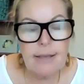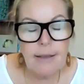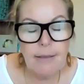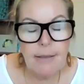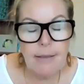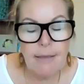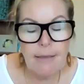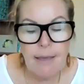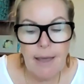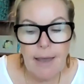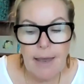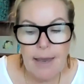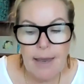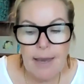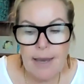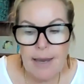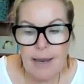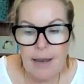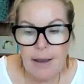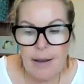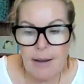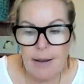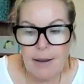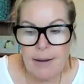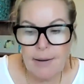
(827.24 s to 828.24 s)

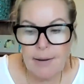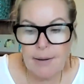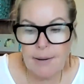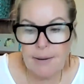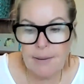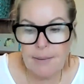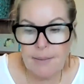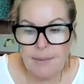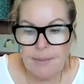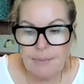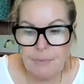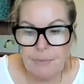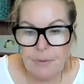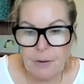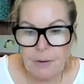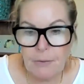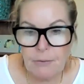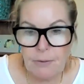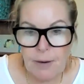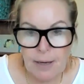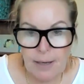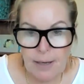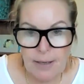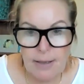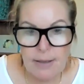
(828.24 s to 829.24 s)
they
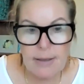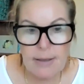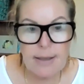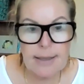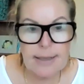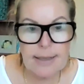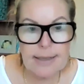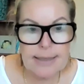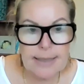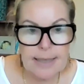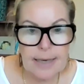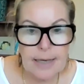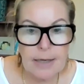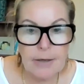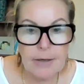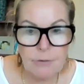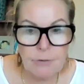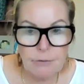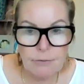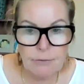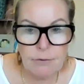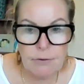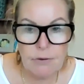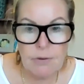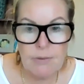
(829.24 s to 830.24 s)
regularly take
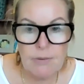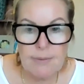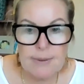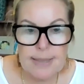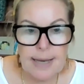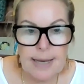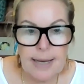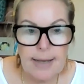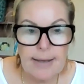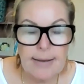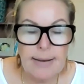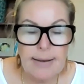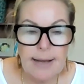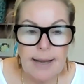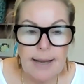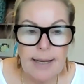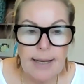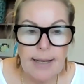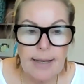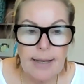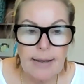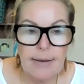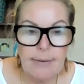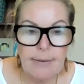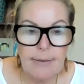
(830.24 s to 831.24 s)
groups, and
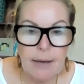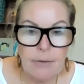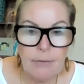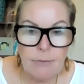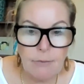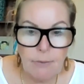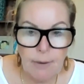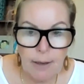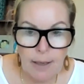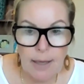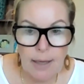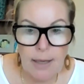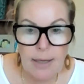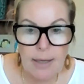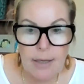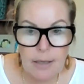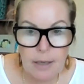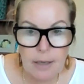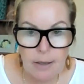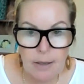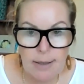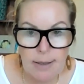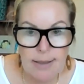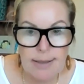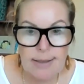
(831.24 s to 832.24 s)
they
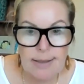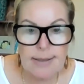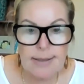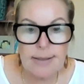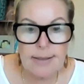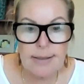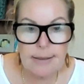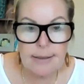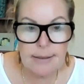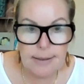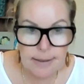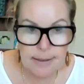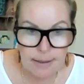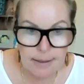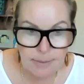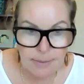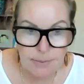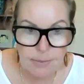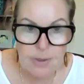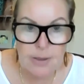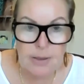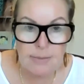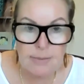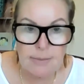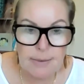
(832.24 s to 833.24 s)
recognize the
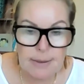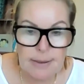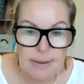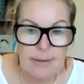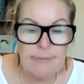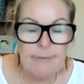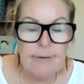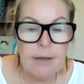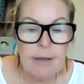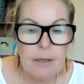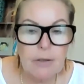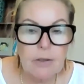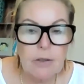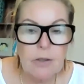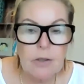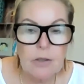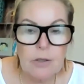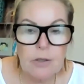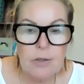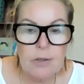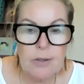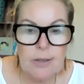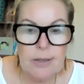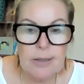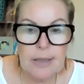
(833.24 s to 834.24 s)
symptoms of
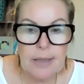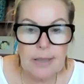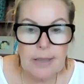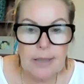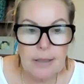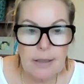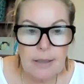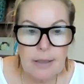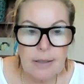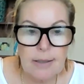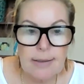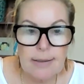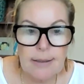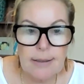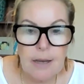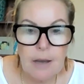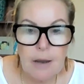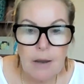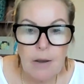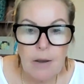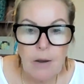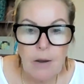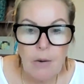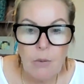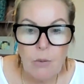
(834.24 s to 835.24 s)
altitude sickness,
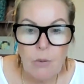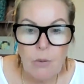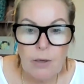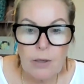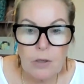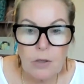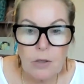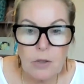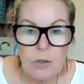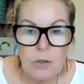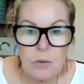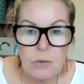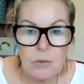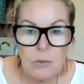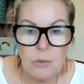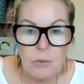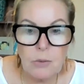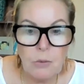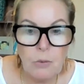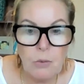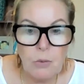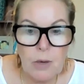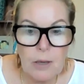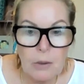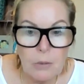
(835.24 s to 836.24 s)
which
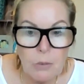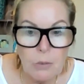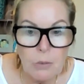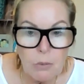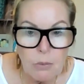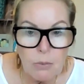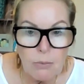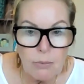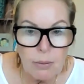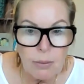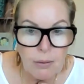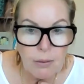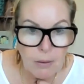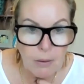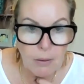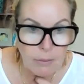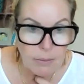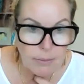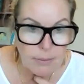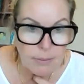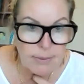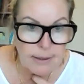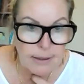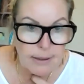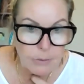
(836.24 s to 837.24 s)
we
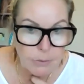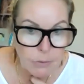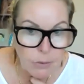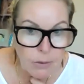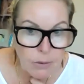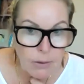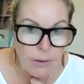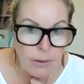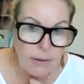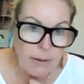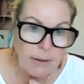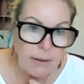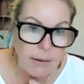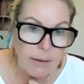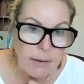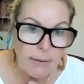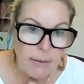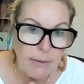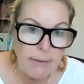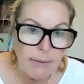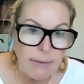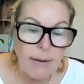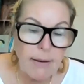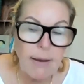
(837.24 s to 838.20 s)
probably wouldn't.